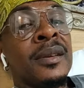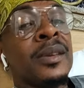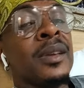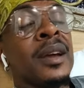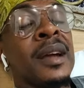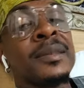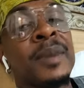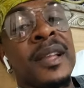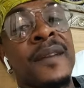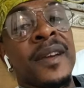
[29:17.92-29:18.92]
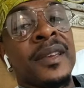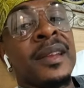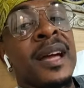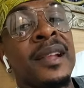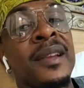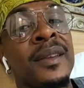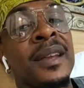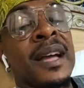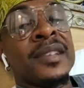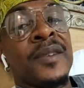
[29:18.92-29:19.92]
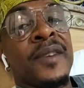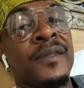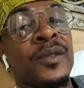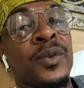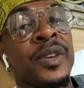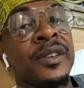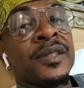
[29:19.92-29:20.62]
As a matter of fact, you're not, you're not survive two years.